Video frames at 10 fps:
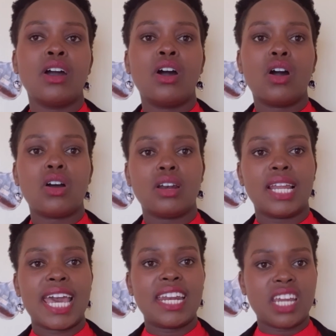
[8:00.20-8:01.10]
or
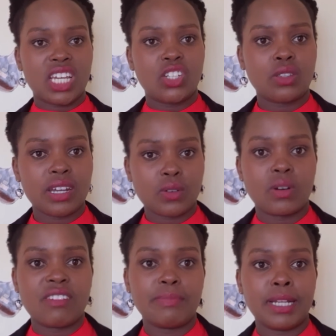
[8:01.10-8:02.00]
any issue that
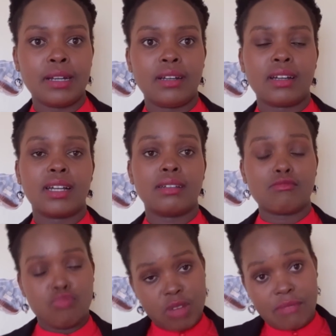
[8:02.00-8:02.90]
could have been
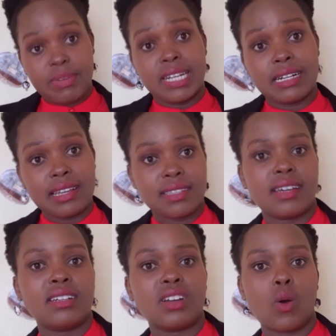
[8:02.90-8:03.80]
raised
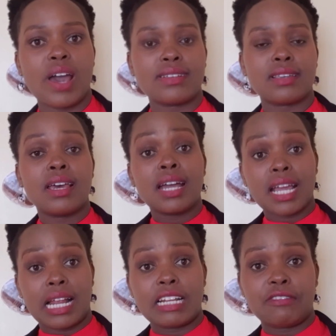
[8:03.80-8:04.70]
that requires
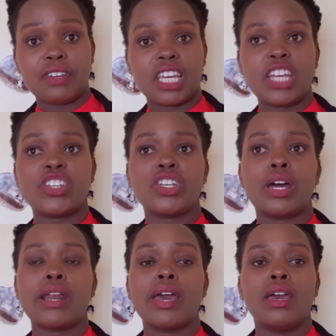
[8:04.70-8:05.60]

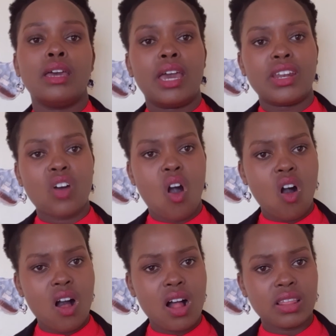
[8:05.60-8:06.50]
clarification, and
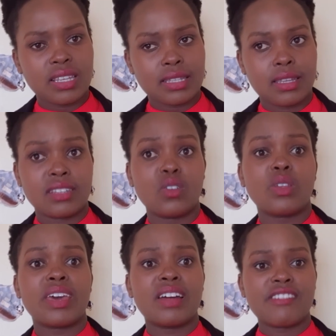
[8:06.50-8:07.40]
all these things. So
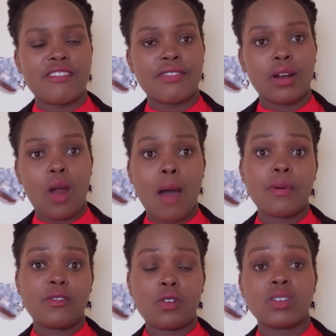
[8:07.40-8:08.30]
then after follow-up,
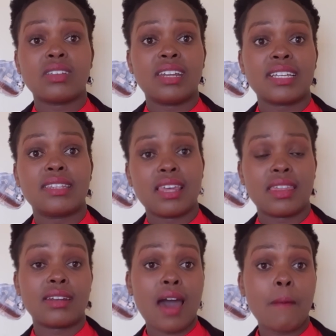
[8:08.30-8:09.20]
of course, the next thing
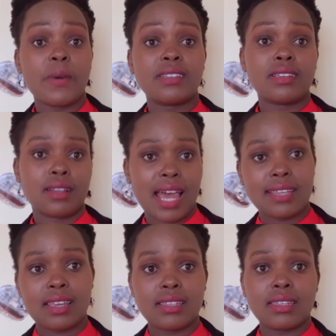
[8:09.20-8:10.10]
that happens is
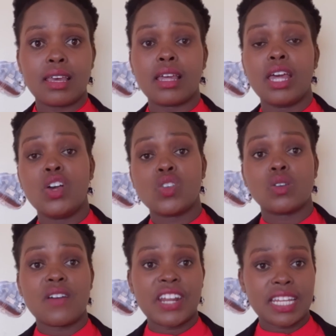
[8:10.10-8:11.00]
licensing.
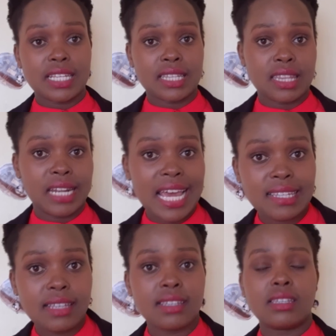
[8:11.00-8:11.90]
So after this
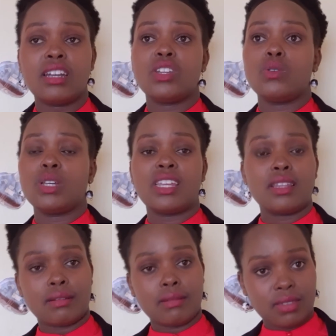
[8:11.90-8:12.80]
license, then
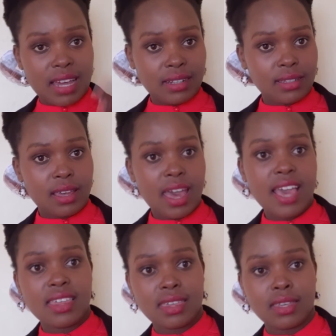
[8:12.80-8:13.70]
that is the
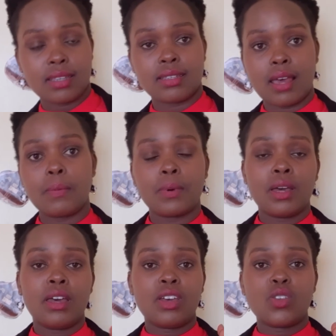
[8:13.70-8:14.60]
eighth step.
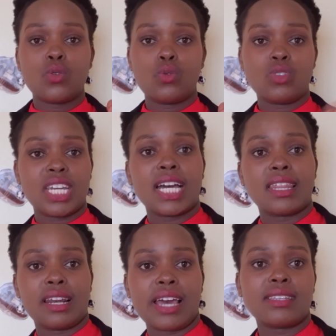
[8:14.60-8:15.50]
You take
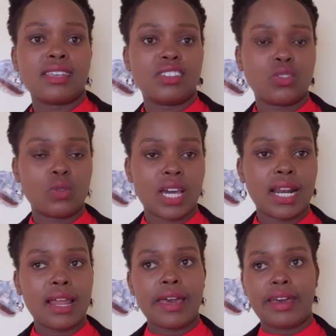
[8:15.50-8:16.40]
the license to the
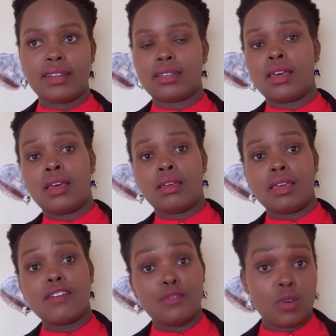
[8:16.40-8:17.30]
client.
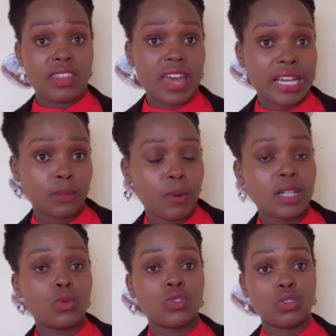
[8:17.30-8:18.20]
If you are the
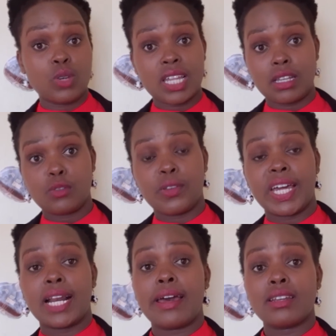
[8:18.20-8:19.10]
expert who is doing this for the
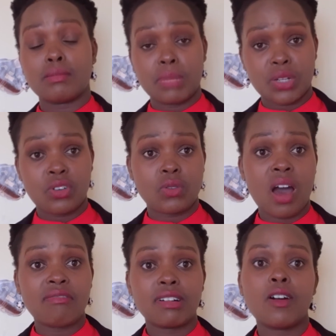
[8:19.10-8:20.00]
client, make sure to
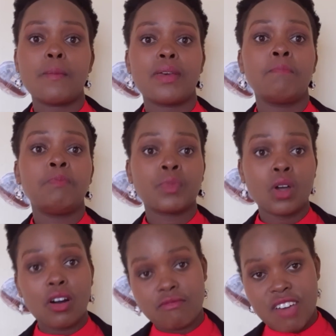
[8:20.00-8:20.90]
have a copy
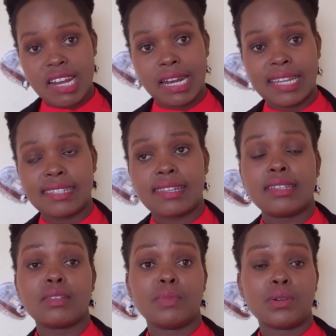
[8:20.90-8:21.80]
of that
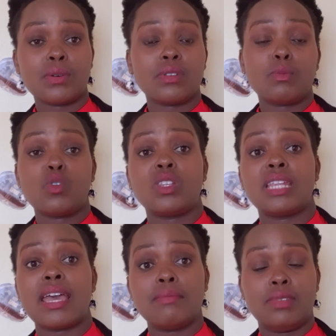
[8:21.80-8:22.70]
license, because most
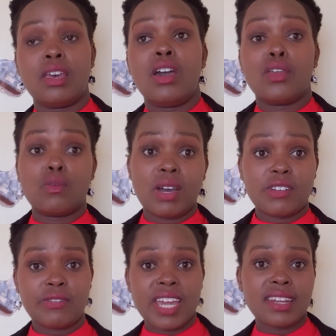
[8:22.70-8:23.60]
times you might
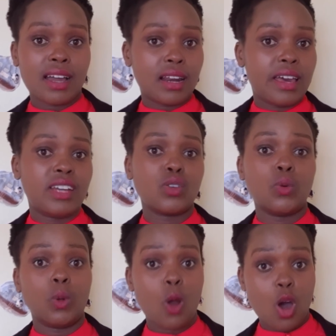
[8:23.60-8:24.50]
find a client
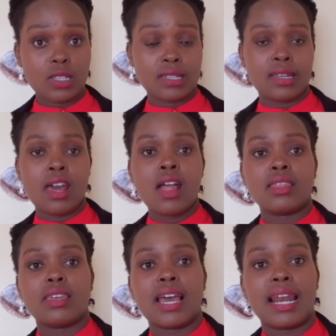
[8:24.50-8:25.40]
who lost
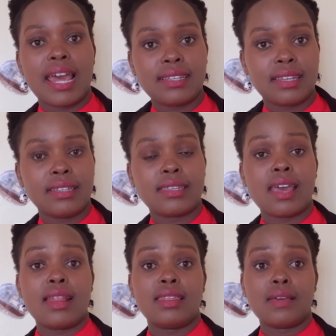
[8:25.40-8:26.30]
their license
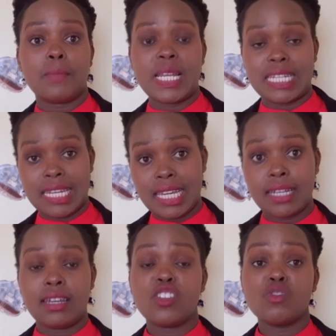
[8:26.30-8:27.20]
and they might
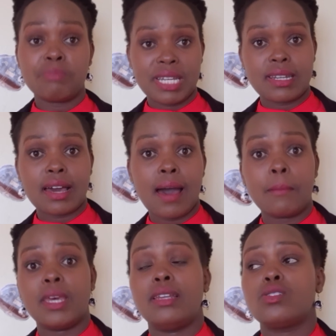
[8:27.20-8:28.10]
need, you might
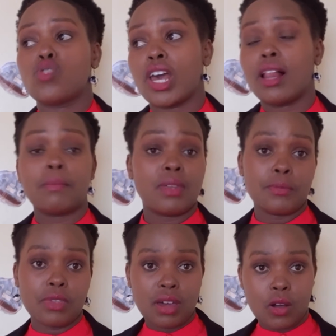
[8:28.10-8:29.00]
come in to help
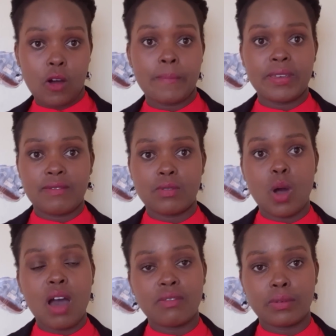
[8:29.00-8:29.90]
them with a copy if you
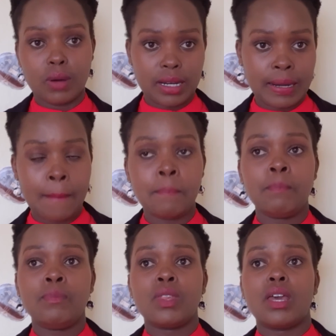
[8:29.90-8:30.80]
have one.
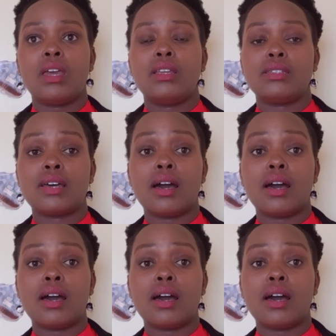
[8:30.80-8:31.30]
And